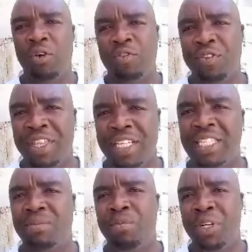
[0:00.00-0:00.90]
of
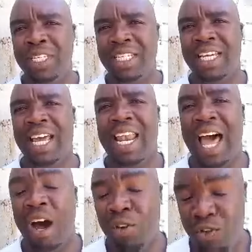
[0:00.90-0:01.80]
this political
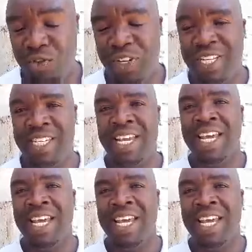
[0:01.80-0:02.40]
outfit.